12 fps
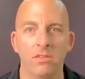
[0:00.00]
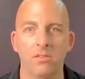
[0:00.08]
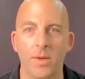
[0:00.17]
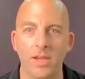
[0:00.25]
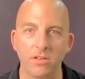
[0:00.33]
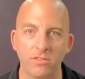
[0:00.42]

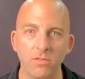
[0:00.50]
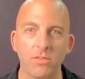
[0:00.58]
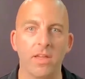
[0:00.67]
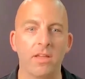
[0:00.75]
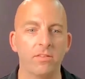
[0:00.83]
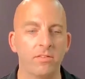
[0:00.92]
so I can do
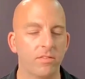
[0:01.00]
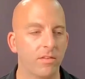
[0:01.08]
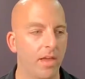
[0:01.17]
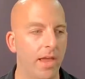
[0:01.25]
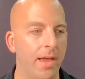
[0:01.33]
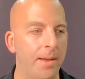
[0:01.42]
this.
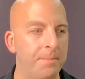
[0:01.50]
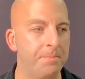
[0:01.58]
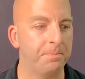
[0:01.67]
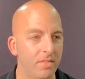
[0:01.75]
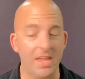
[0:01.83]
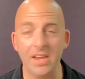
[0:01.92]

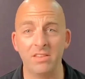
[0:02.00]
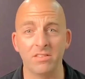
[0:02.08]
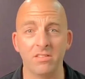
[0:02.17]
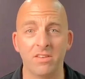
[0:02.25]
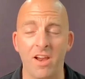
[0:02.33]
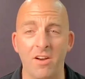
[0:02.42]
And
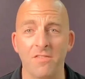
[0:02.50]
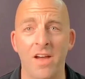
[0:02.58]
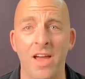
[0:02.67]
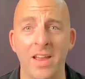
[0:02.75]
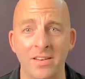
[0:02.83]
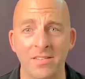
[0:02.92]
it's
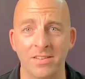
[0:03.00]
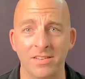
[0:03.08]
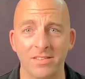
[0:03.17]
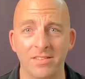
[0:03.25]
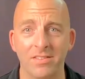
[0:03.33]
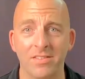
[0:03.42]
terrifying
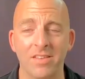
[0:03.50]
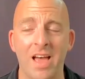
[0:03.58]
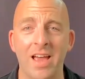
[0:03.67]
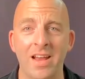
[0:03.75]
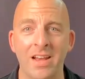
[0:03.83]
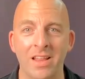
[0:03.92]
to
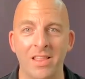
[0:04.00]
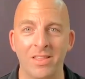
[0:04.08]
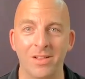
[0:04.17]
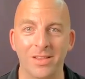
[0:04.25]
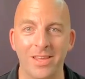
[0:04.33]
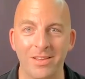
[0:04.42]
sign
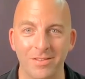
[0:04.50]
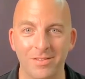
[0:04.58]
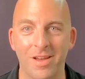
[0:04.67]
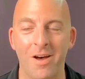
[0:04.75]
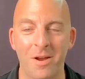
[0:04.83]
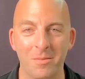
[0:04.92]
the
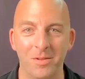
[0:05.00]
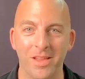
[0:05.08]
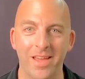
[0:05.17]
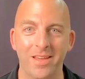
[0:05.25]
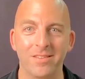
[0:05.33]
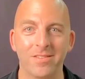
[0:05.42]
lease on a
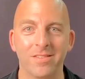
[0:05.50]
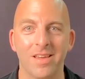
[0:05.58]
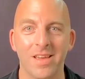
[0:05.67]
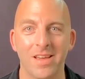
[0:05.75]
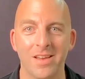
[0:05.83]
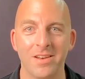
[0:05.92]
place
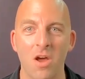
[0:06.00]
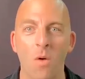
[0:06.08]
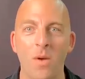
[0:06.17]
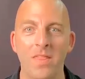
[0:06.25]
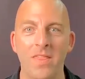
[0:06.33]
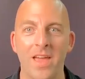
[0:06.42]

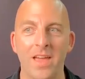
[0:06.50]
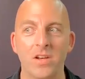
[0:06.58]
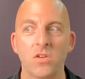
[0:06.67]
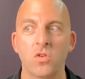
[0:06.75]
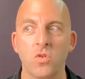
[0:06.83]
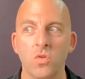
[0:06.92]
knowing that,
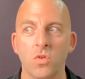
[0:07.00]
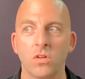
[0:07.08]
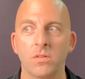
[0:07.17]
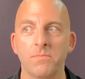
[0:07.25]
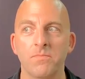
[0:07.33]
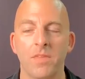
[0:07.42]

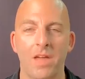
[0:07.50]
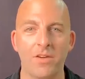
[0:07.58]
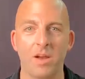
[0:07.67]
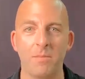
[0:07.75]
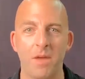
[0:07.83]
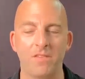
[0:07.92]
cool, I've
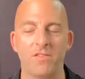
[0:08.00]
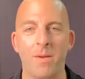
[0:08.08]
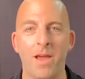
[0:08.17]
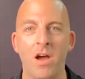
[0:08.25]
got to pay for my